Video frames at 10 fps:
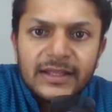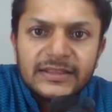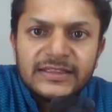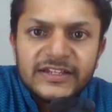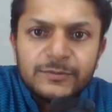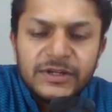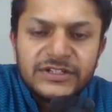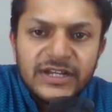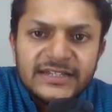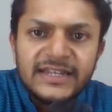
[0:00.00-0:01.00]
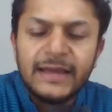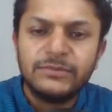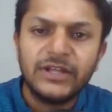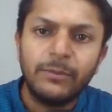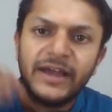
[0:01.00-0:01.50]
this much is
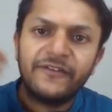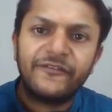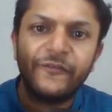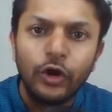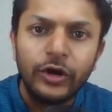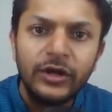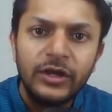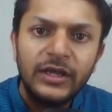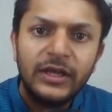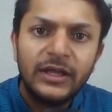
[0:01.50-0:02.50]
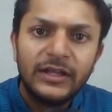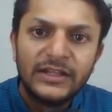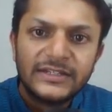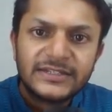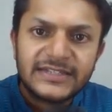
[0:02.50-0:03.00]
lambda by 4,
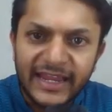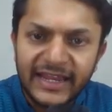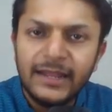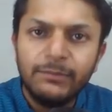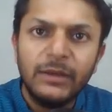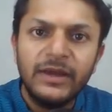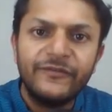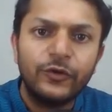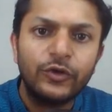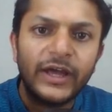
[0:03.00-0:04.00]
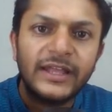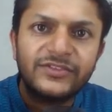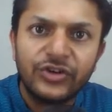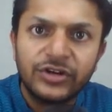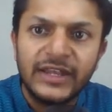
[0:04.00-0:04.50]
second lambda by 4, and
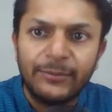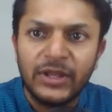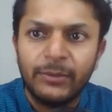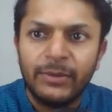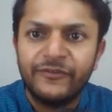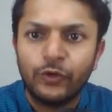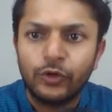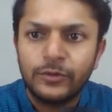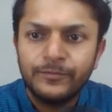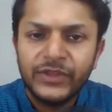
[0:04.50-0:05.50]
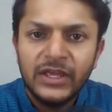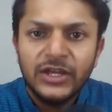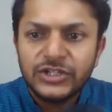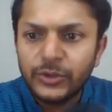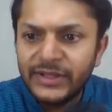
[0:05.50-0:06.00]
third lambda by 4.
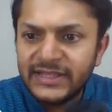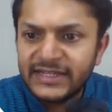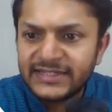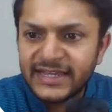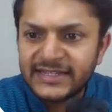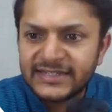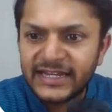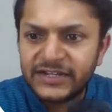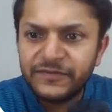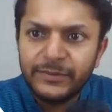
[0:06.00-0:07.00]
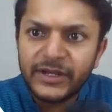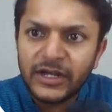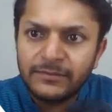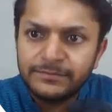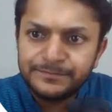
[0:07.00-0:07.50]
So in this case, it will
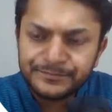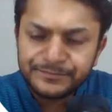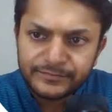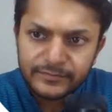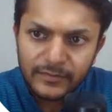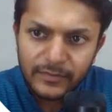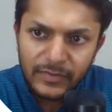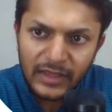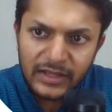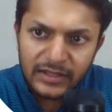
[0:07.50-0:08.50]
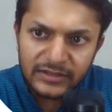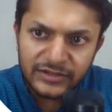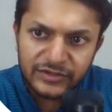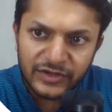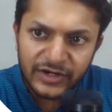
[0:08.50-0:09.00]
become
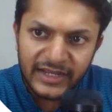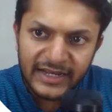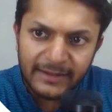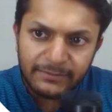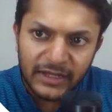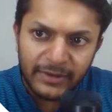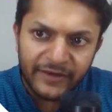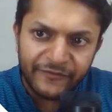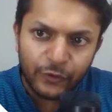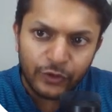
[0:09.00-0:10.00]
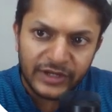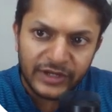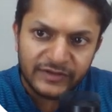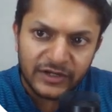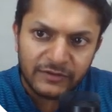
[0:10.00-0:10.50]
3 lambda by 4
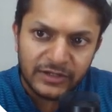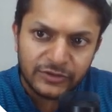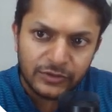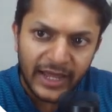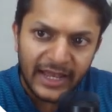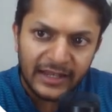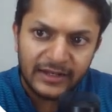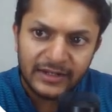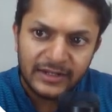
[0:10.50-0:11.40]
is equal to L.